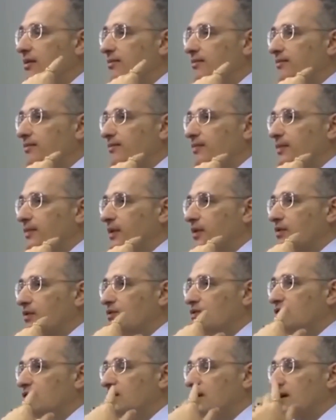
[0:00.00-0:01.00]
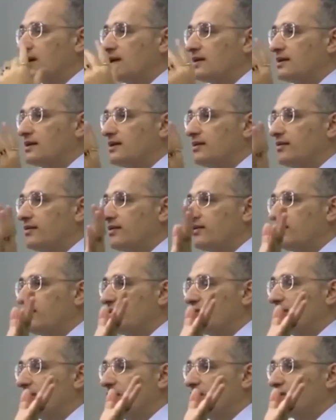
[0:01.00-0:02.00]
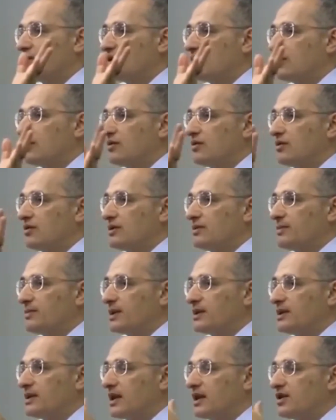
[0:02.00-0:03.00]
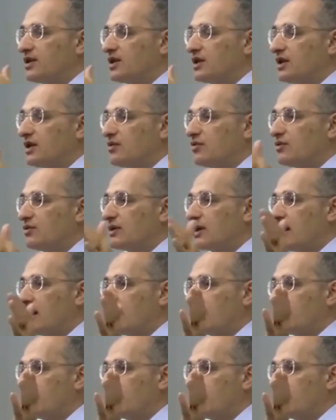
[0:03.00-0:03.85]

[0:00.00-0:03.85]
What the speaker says: There are trimmed bushes and beautiful houses, but people have cold hearts.